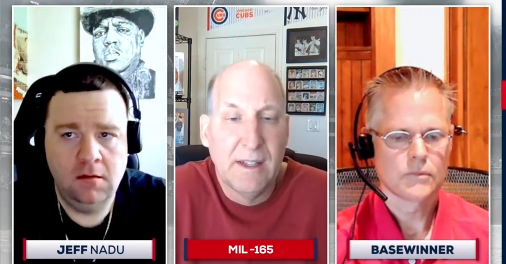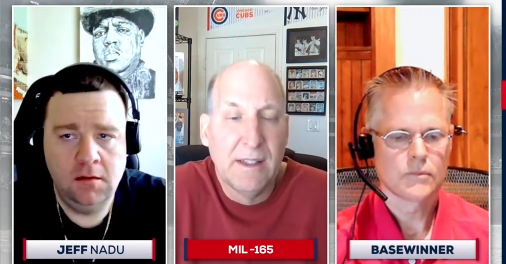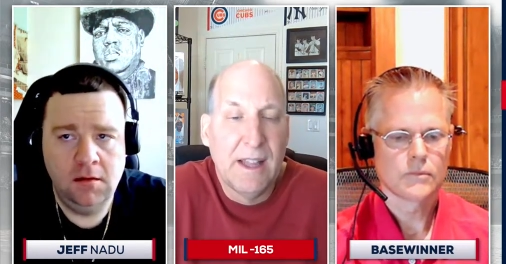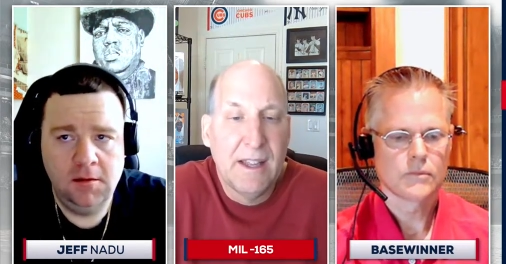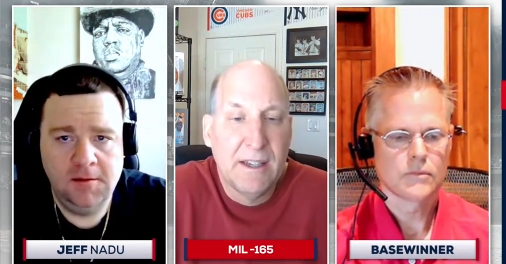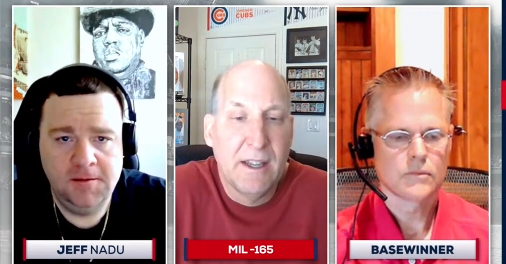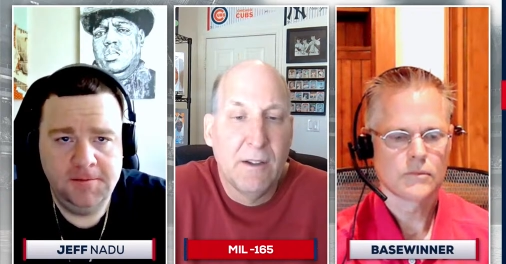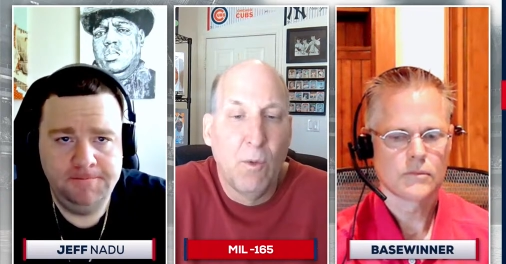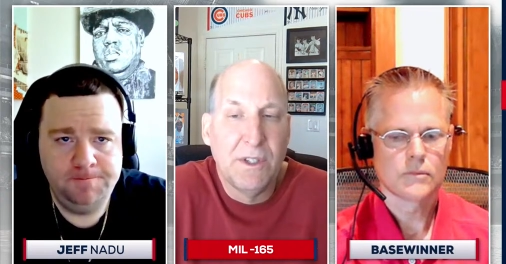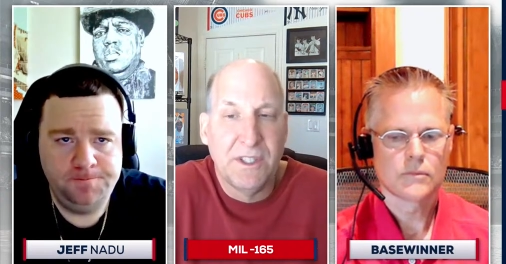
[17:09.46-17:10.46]
Speaker 1: laying
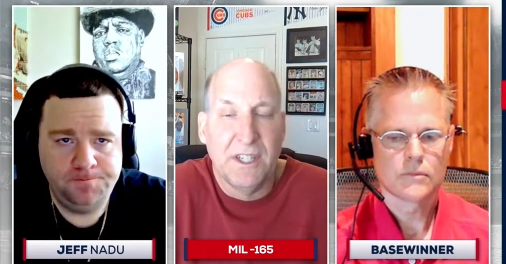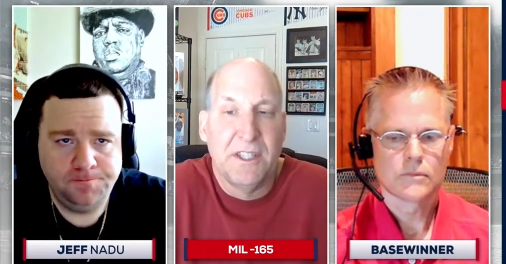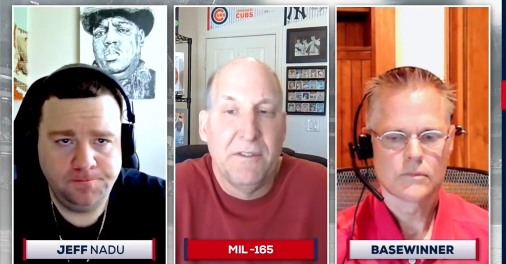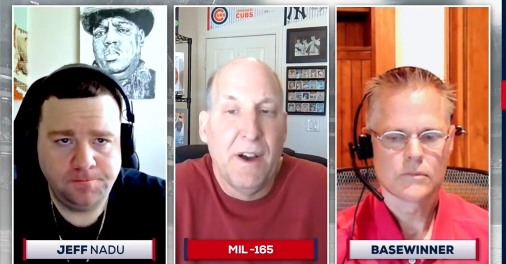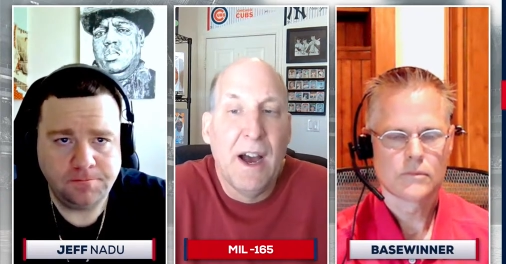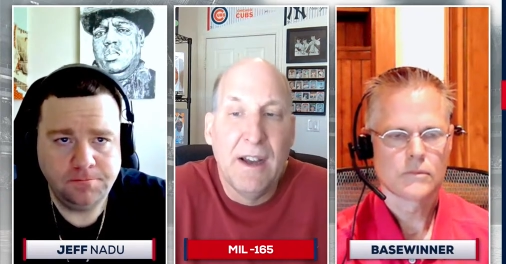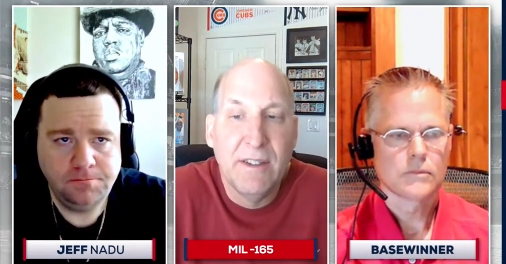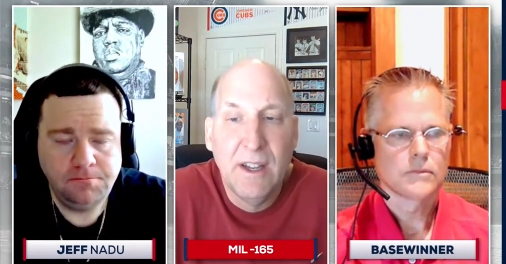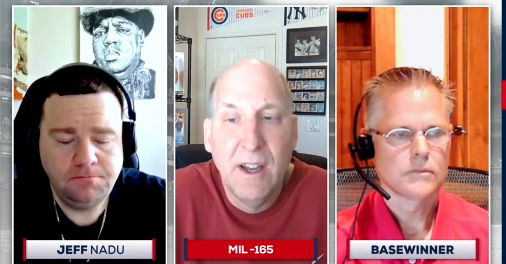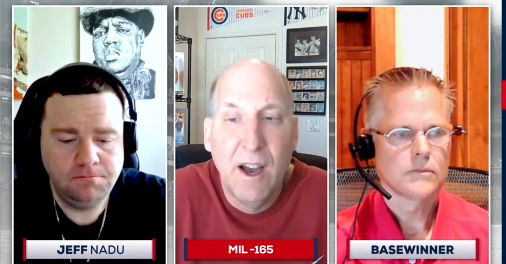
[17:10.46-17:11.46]
165.
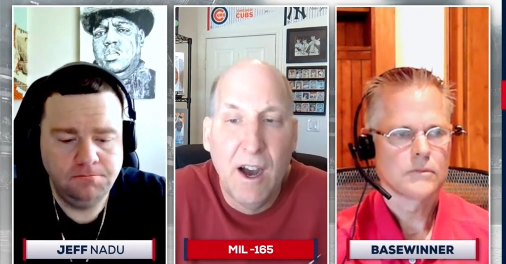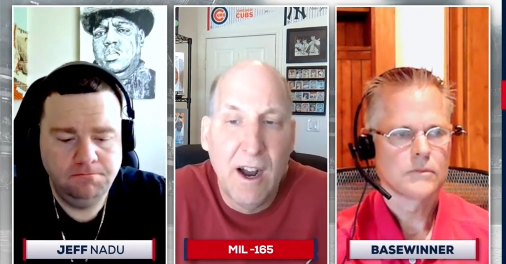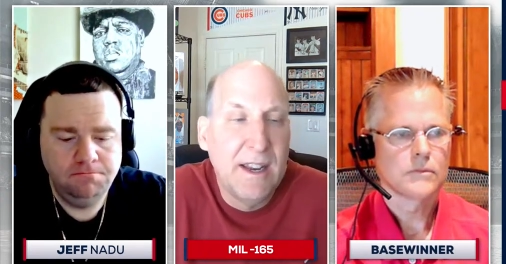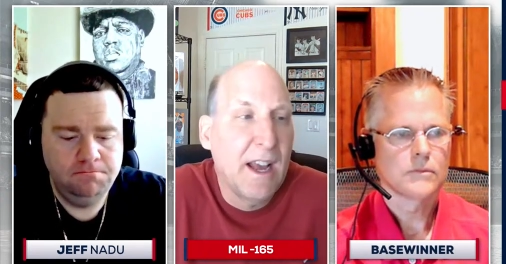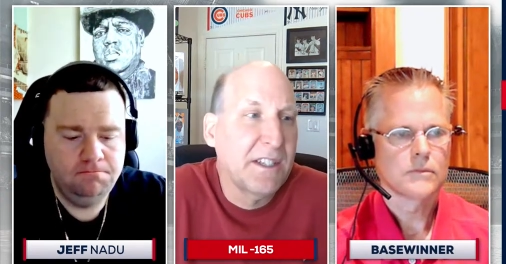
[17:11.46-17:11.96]
All right,